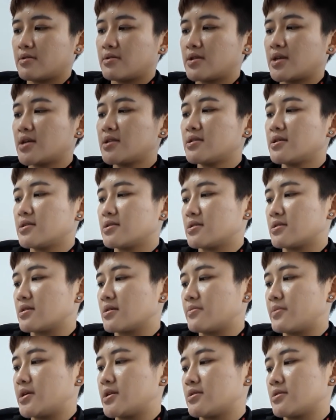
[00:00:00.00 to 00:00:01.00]
then they
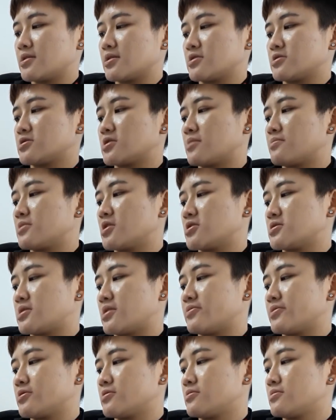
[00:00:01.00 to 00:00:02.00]
determine the stop loss
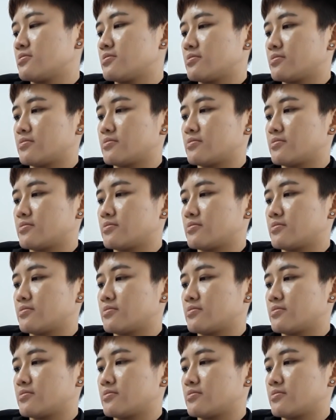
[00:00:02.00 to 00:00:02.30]
level.